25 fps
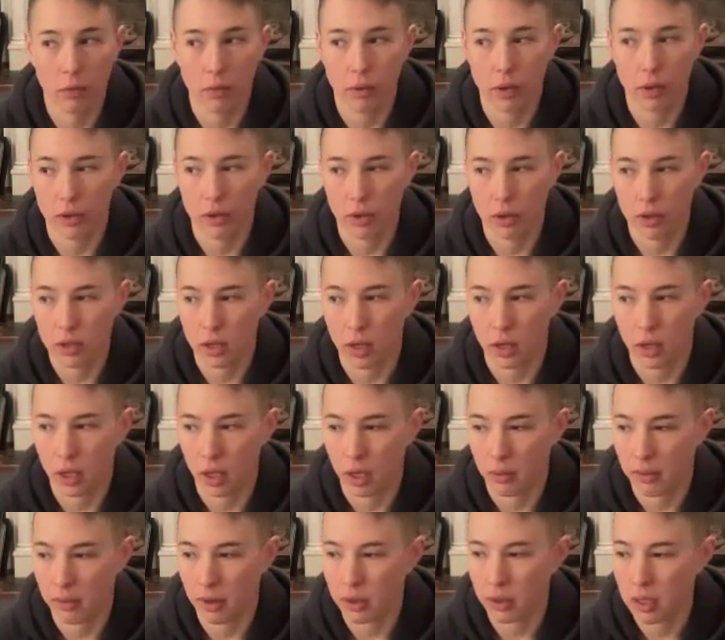when you're
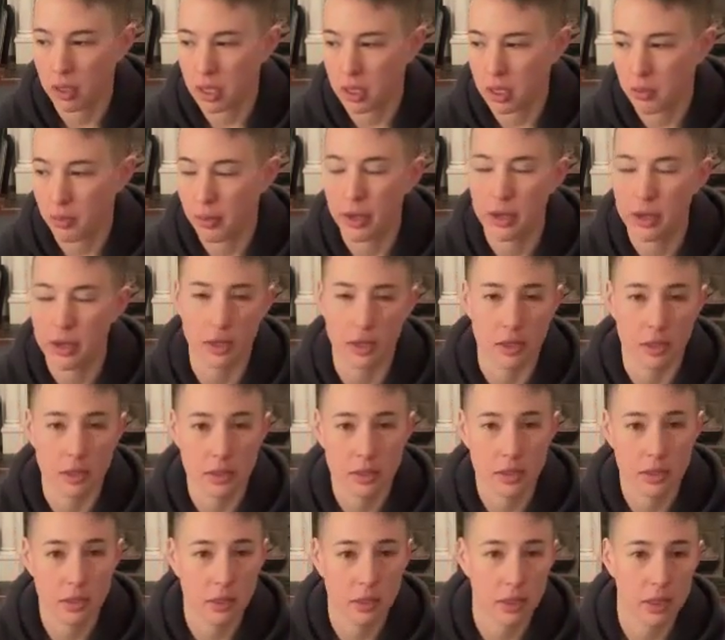talking about
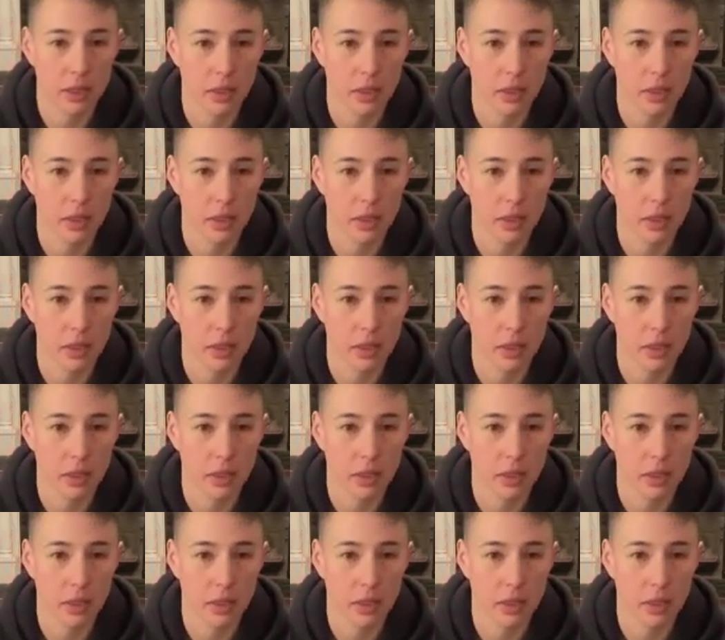independence